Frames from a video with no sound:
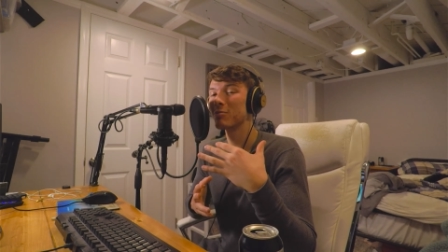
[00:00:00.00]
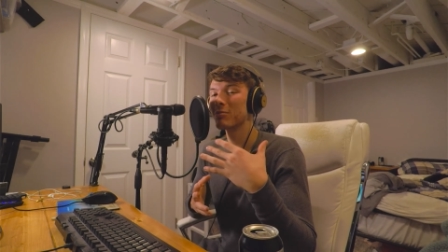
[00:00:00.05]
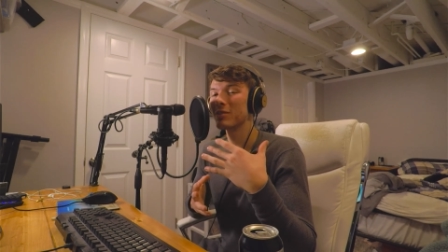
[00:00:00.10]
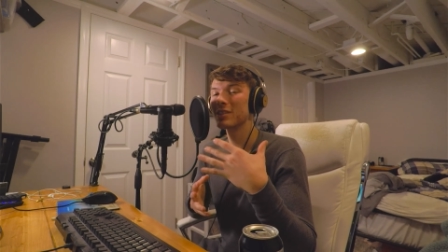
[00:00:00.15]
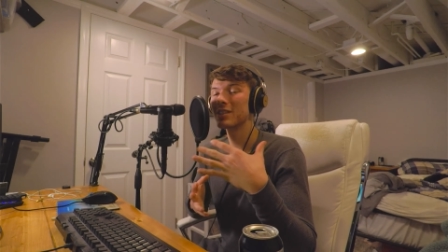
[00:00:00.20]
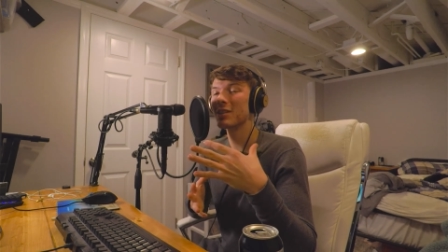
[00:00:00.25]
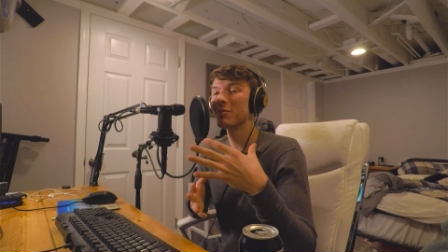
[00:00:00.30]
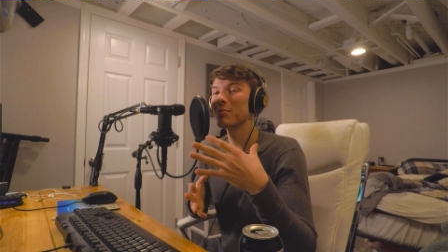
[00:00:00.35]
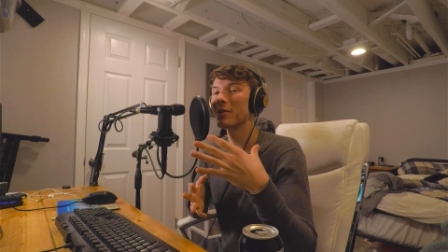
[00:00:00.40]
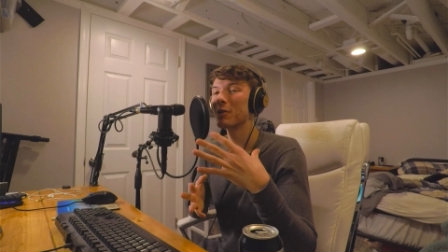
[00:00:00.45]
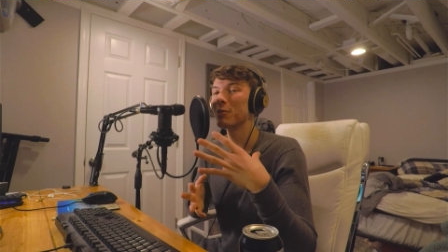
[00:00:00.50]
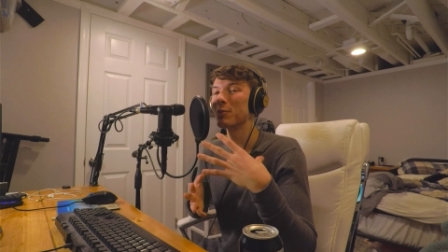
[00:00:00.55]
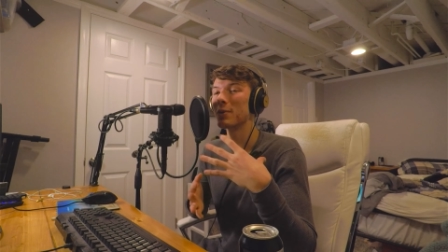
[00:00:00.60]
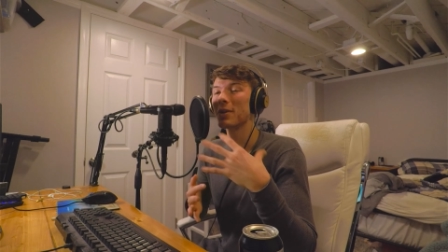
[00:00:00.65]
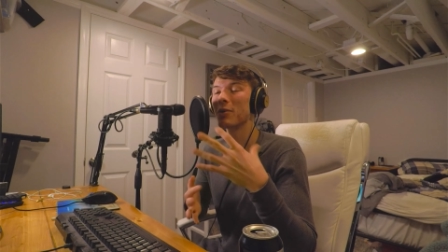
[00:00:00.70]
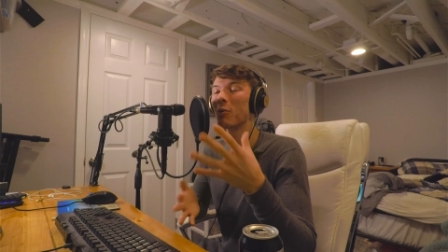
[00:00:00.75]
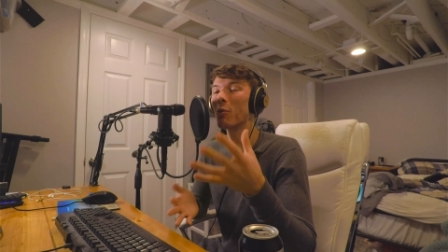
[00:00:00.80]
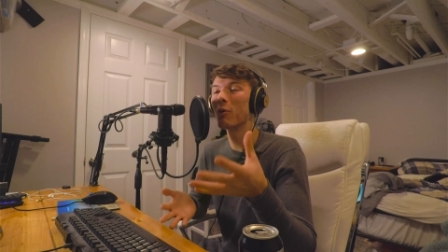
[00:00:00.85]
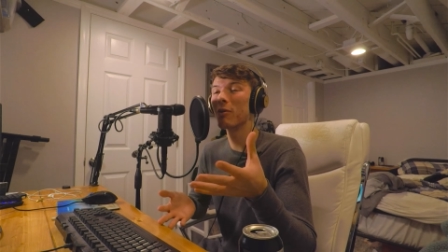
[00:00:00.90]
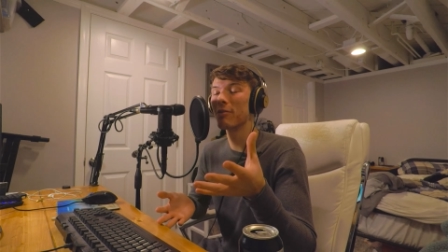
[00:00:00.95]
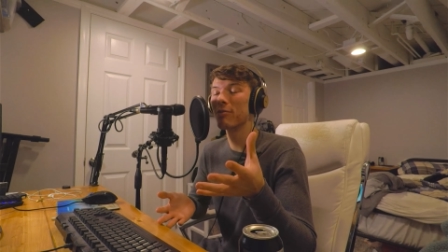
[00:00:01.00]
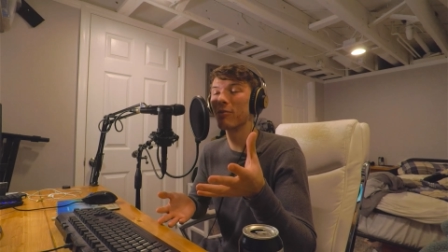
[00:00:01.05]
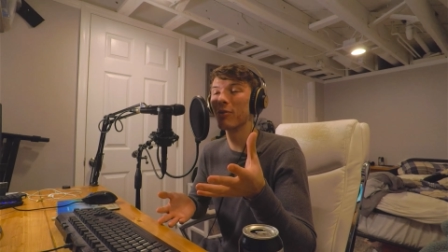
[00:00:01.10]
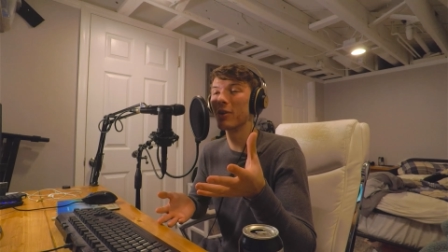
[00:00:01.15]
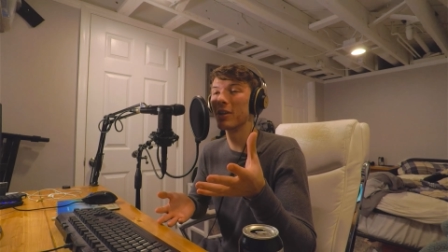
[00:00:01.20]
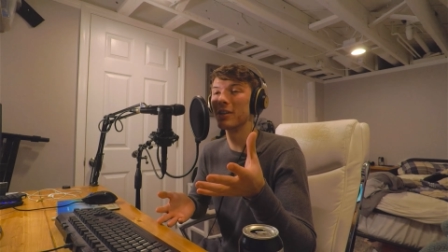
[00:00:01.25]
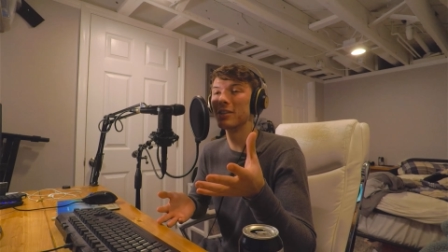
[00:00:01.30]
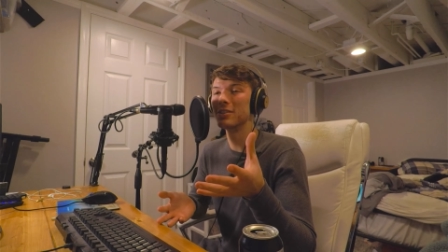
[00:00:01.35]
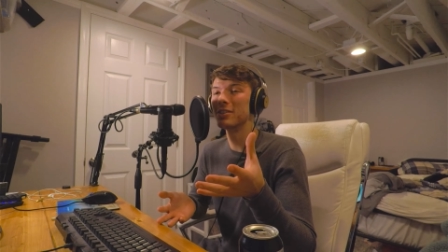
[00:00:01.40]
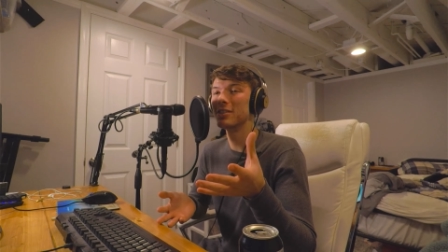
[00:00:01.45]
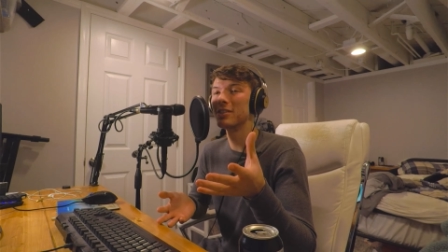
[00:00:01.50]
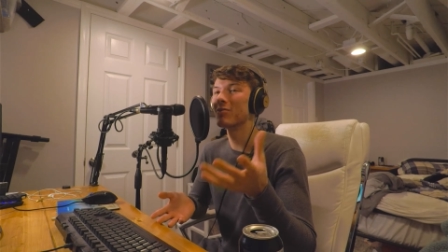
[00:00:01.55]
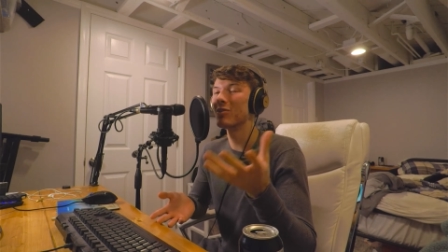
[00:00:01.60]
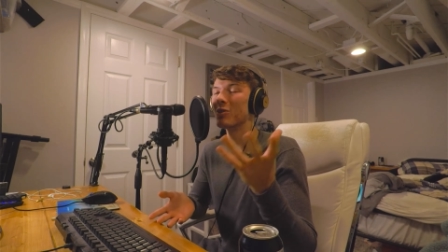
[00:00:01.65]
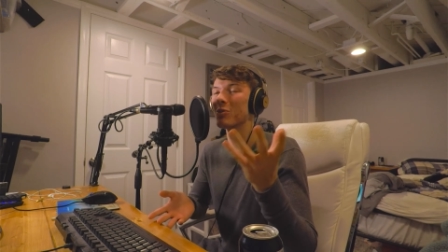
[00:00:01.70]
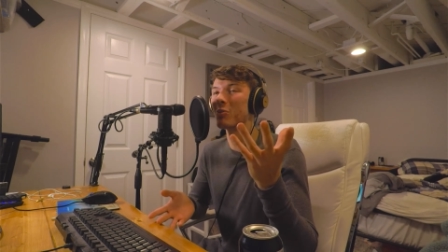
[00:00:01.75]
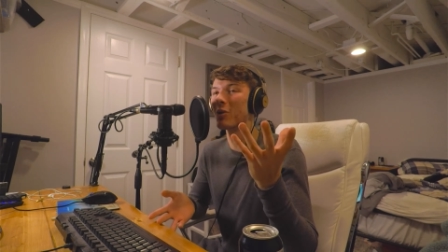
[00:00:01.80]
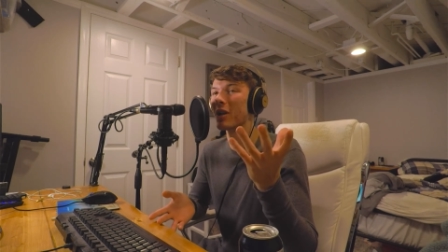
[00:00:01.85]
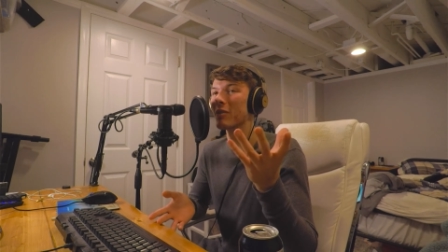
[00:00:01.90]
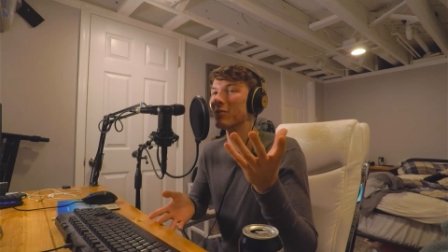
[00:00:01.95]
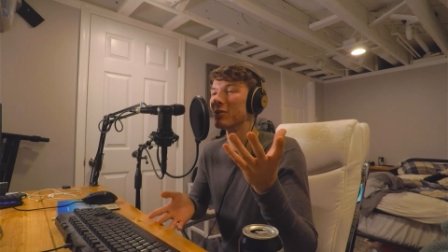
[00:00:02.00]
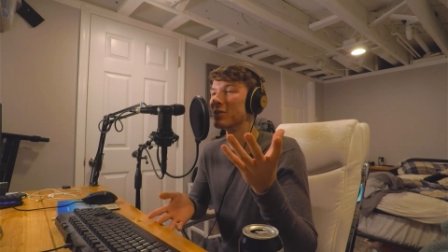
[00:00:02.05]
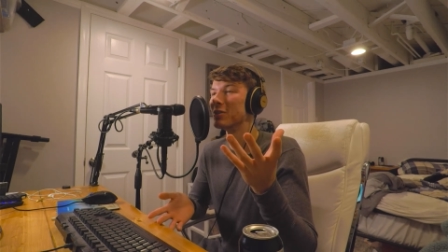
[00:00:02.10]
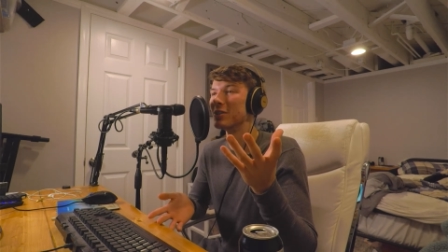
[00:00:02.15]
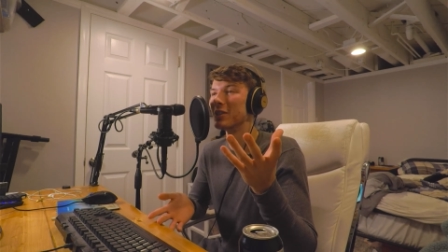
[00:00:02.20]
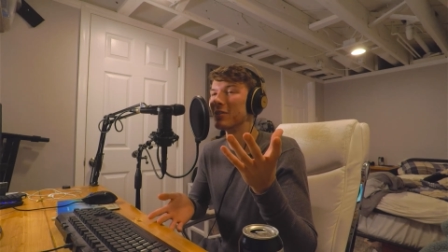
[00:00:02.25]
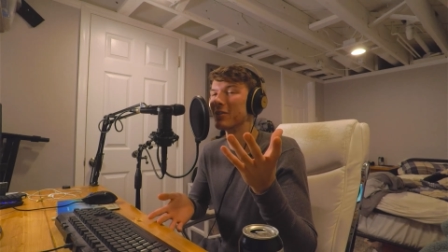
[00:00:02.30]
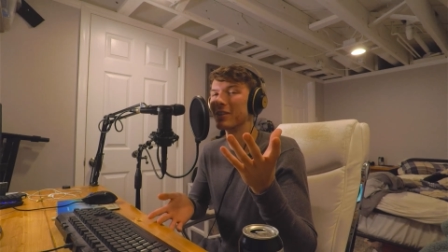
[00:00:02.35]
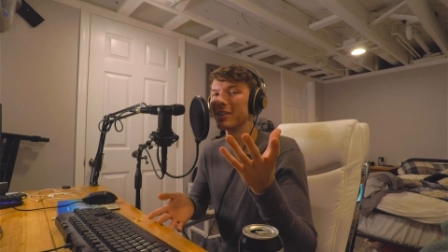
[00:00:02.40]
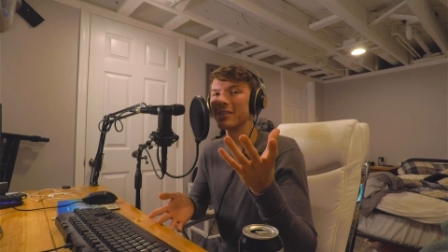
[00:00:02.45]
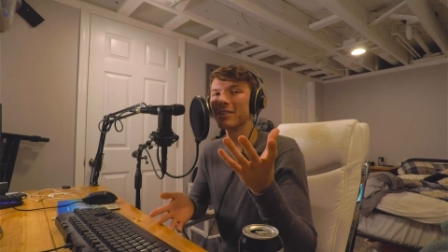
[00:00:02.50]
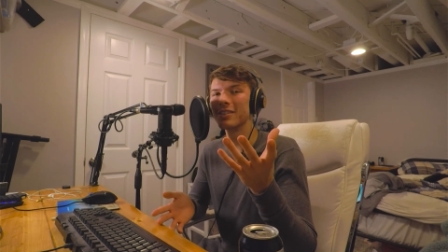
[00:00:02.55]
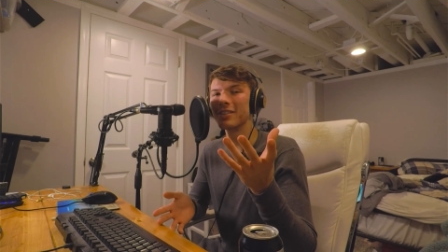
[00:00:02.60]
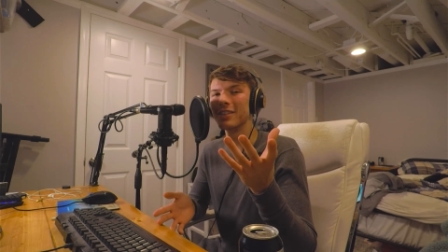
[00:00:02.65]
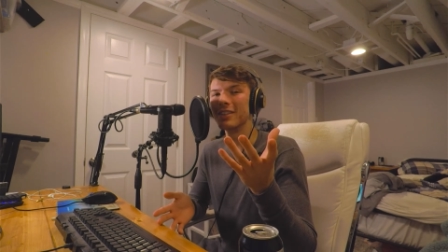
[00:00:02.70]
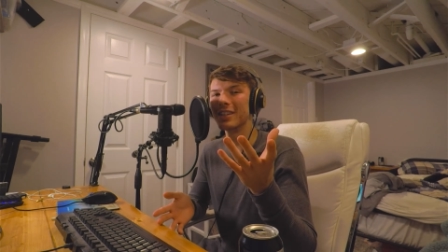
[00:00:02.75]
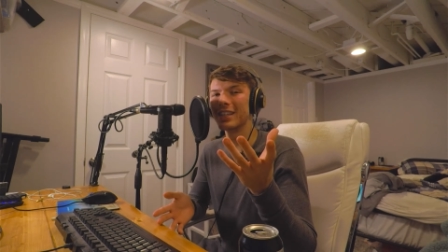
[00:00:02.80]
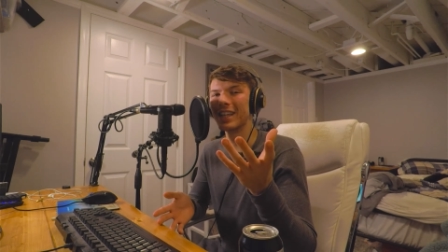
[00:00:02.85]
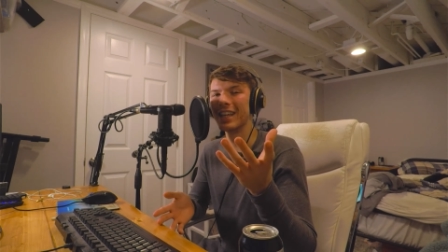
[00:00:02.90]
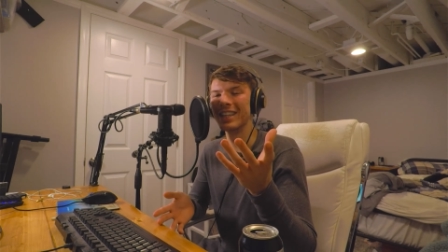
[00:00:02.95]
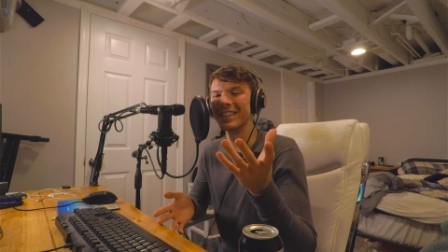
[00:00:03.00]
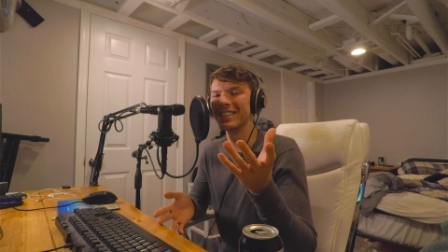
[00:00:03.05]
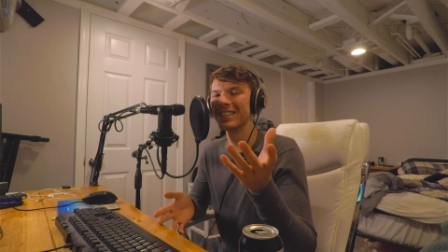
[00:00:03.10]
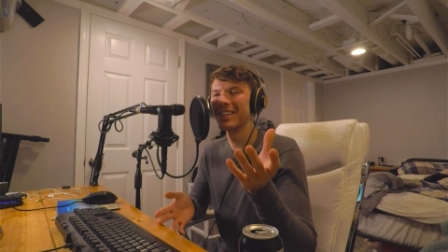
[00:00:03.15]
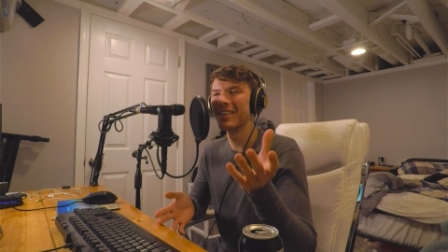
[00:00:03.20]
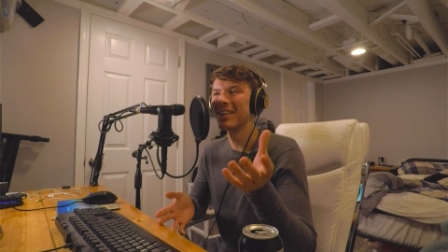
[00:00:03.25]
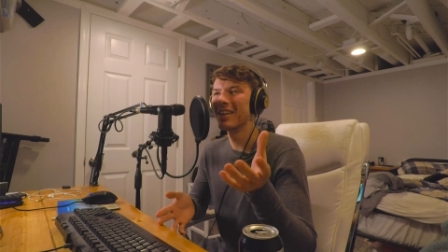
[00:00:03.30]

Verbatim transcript: simply record footage for whatever you're doing. Okay.